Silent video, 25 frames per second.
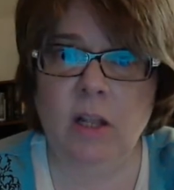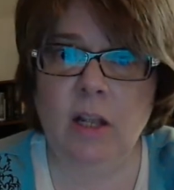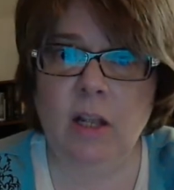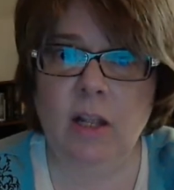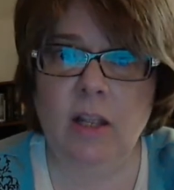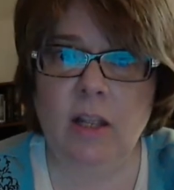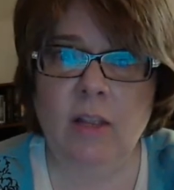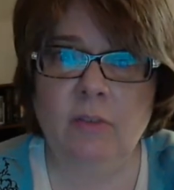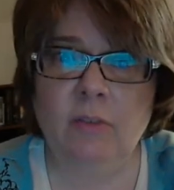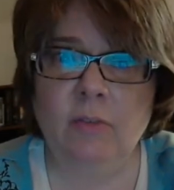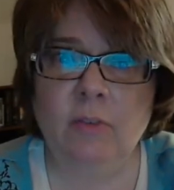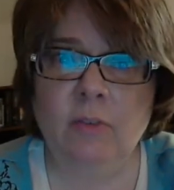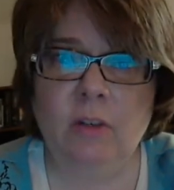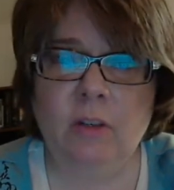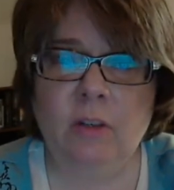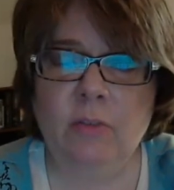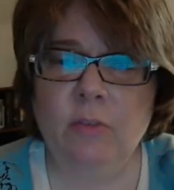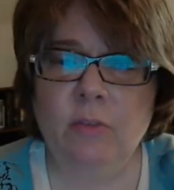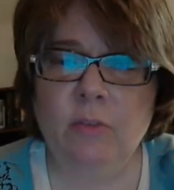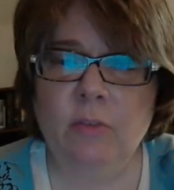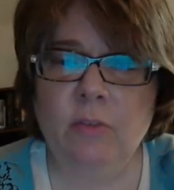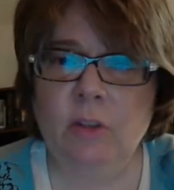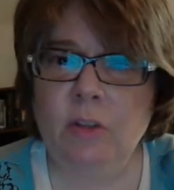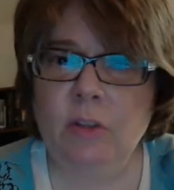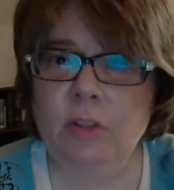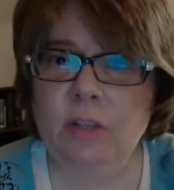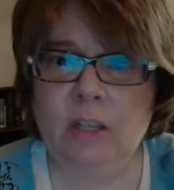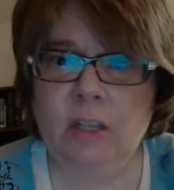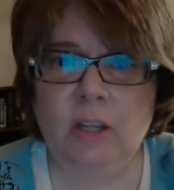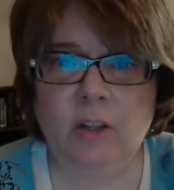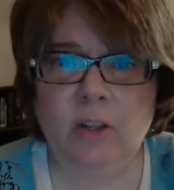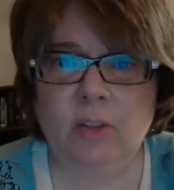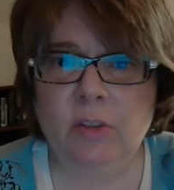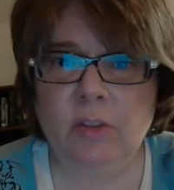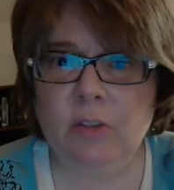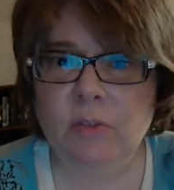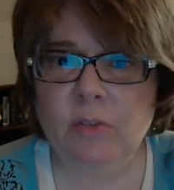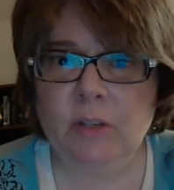if nothing
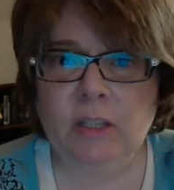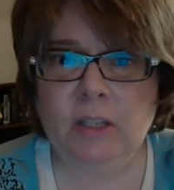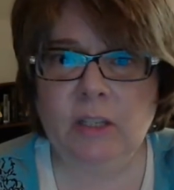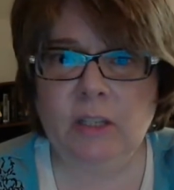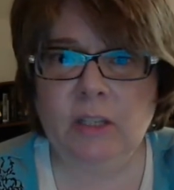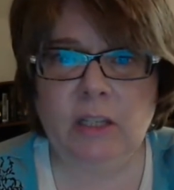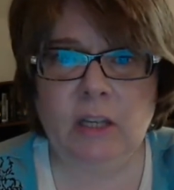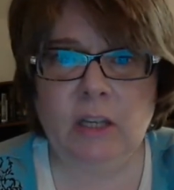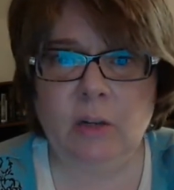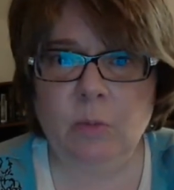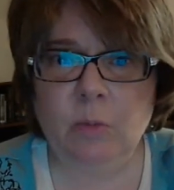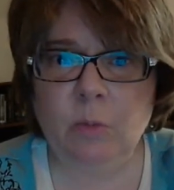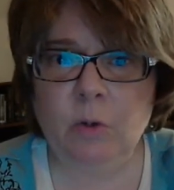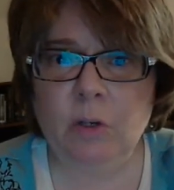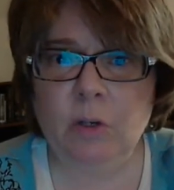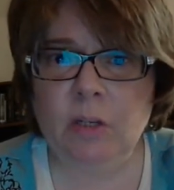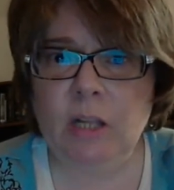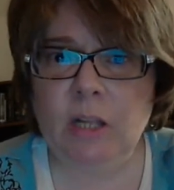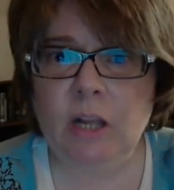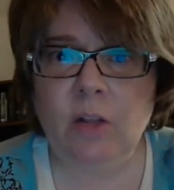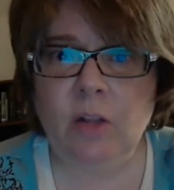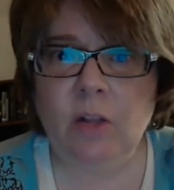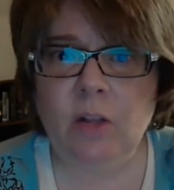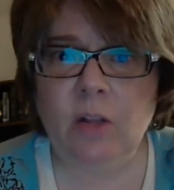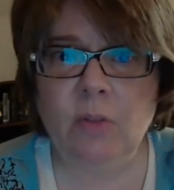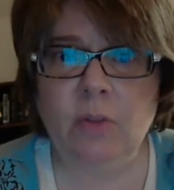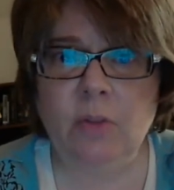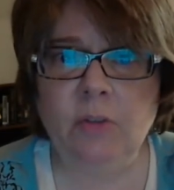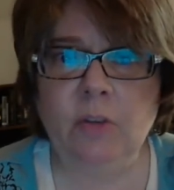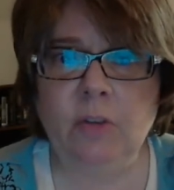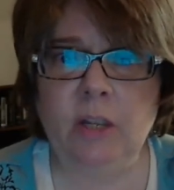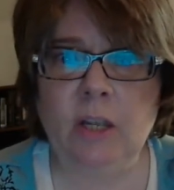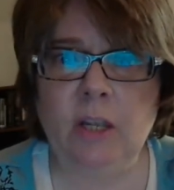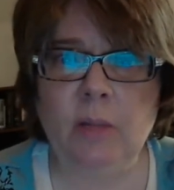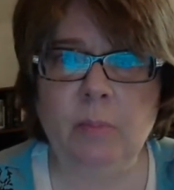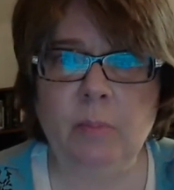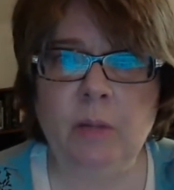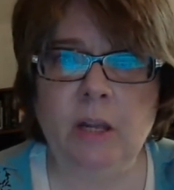else, if I can't work out the
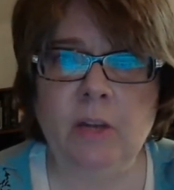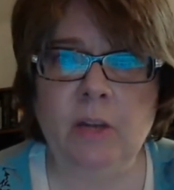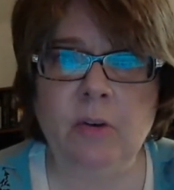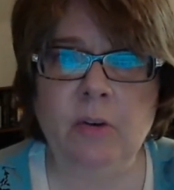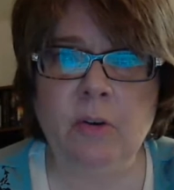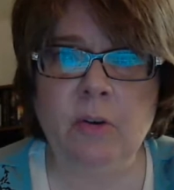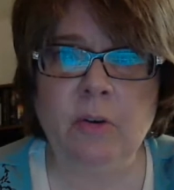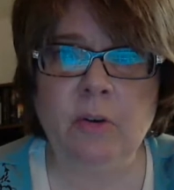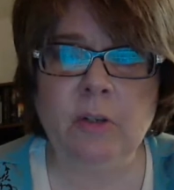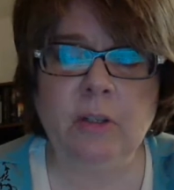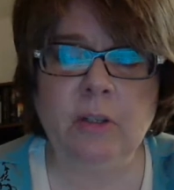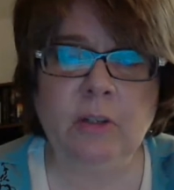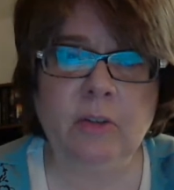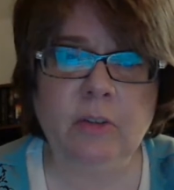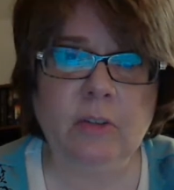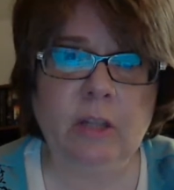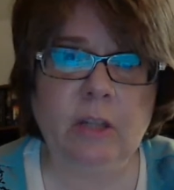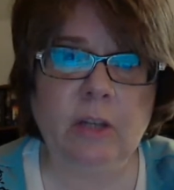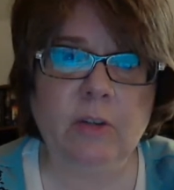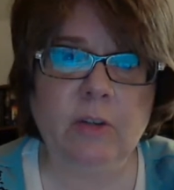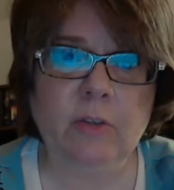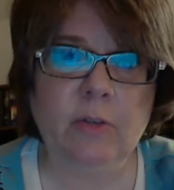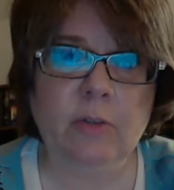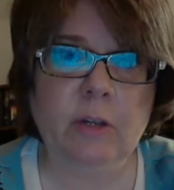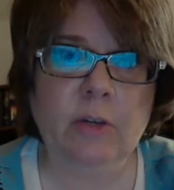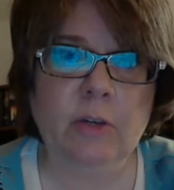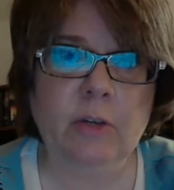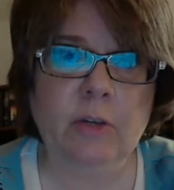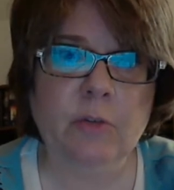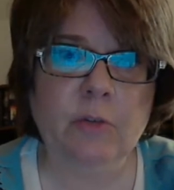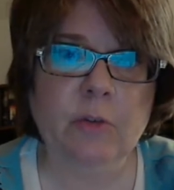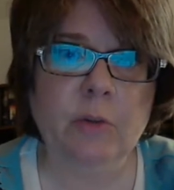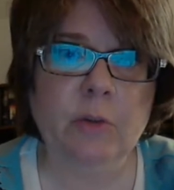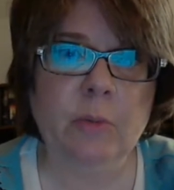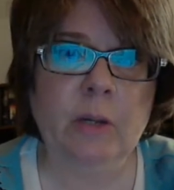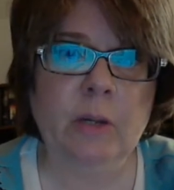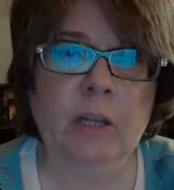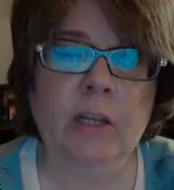tam pattern in a satisfactory
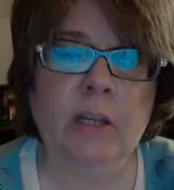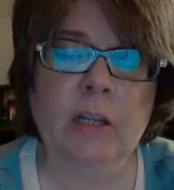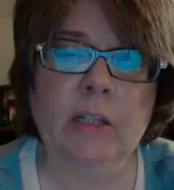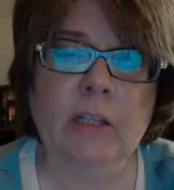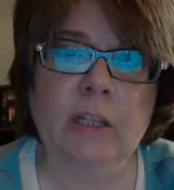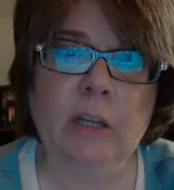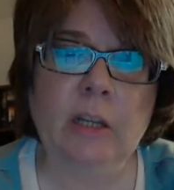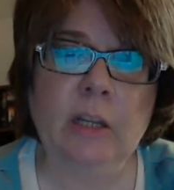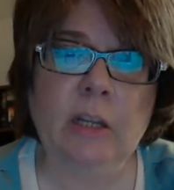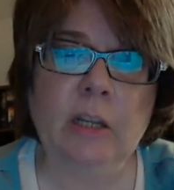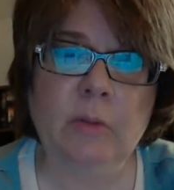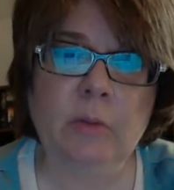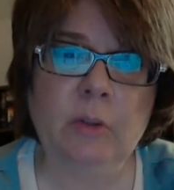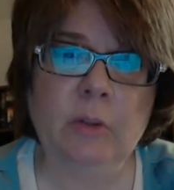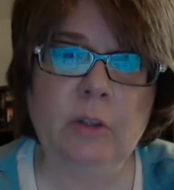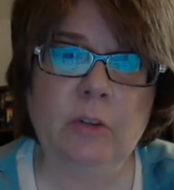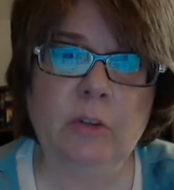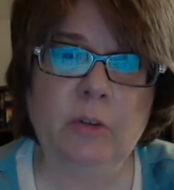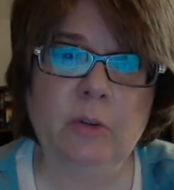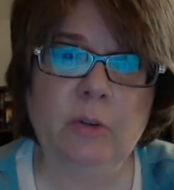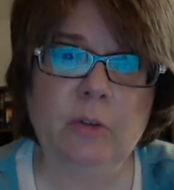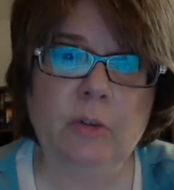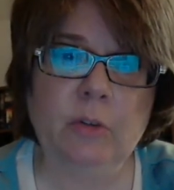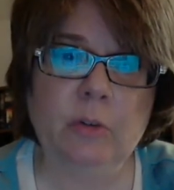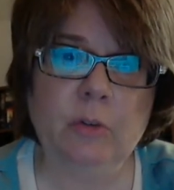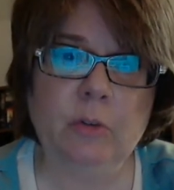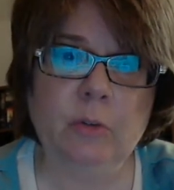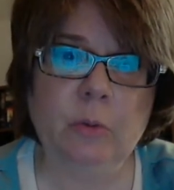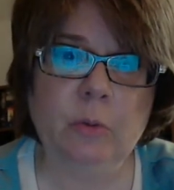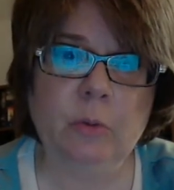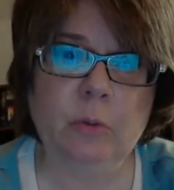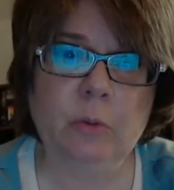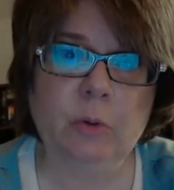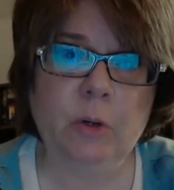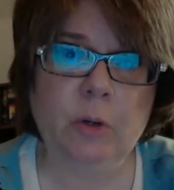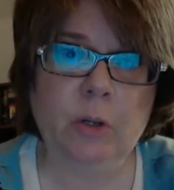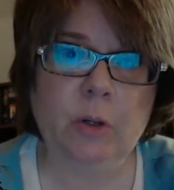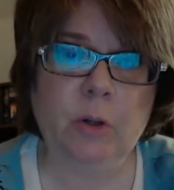way, I can't really do a
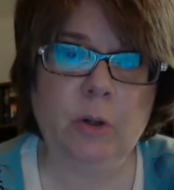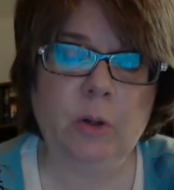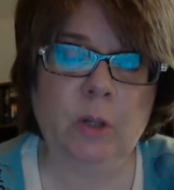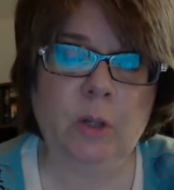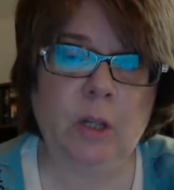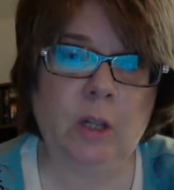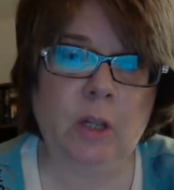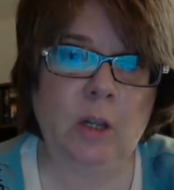tutorial